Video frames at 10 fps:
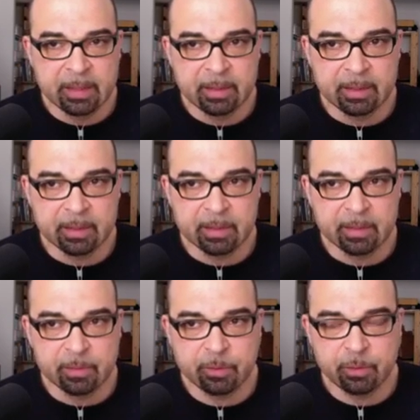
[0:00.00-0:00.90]

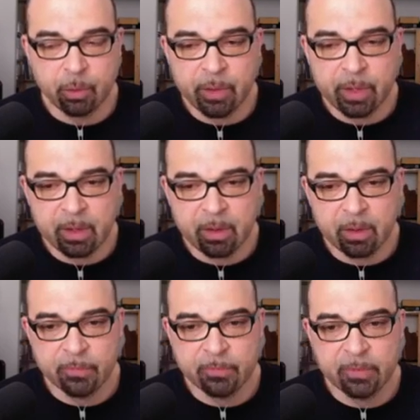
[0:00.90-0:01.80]
The story
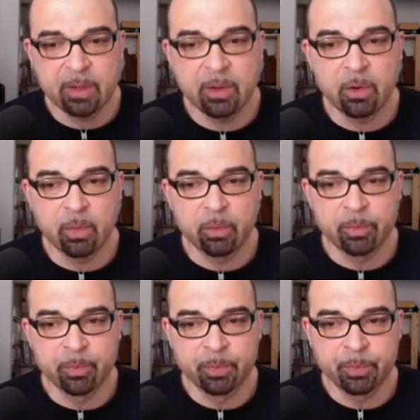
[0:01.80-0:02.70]
of Fun Home,
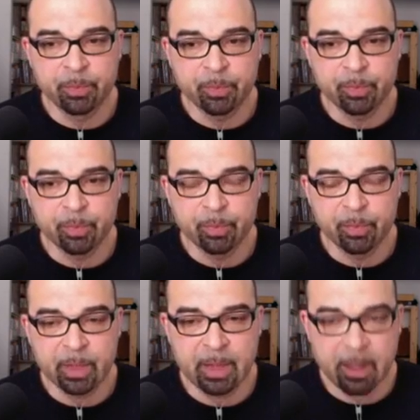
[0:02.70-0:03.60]

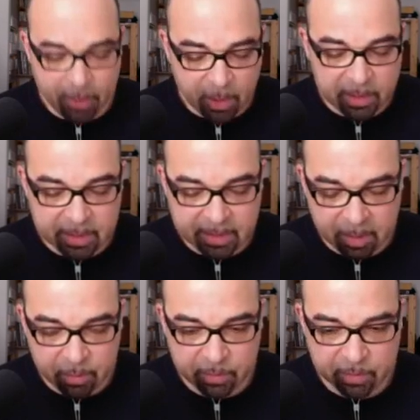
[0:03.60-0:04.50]
and I thought
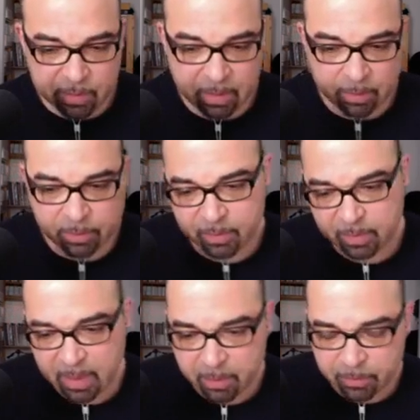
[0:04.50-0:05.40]
that was
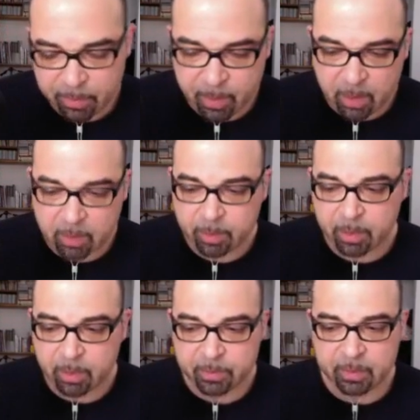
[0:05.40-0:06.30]
kind of
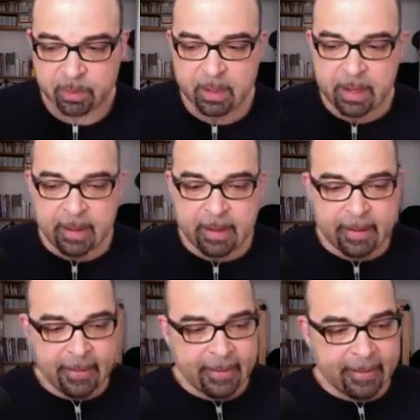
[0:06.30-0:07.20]
remarkable also,
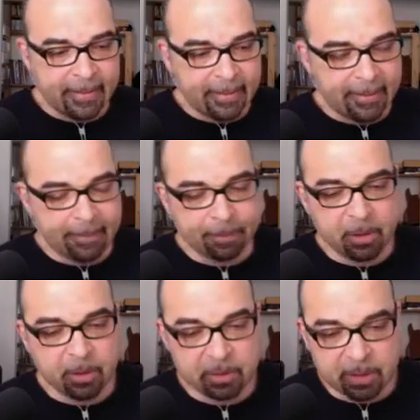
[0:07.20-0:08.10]

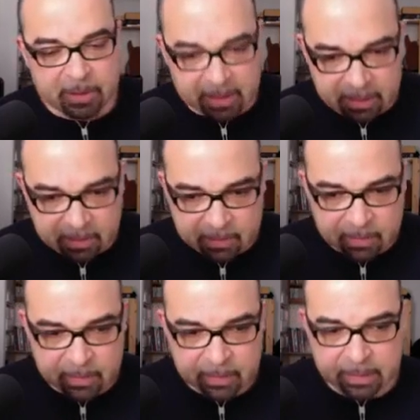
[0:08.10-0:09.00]
because it did
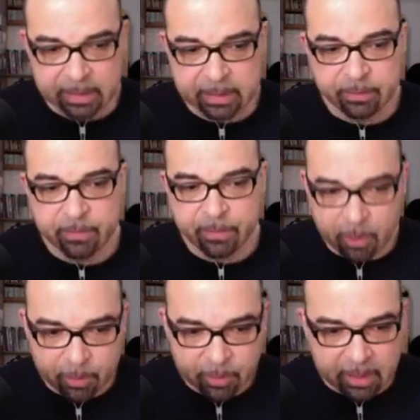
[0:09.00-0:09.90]

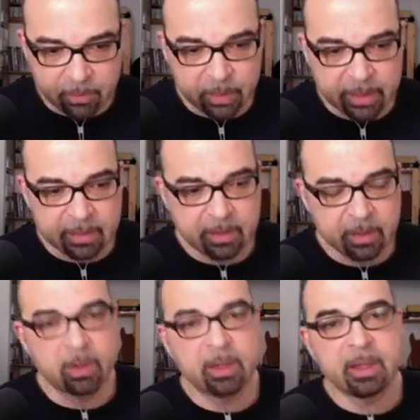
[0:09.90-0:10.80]
reverberate with the
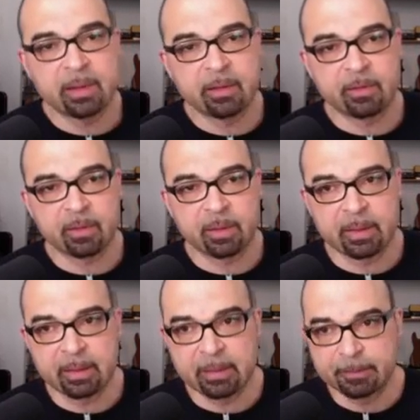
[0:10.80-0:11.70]
audience, and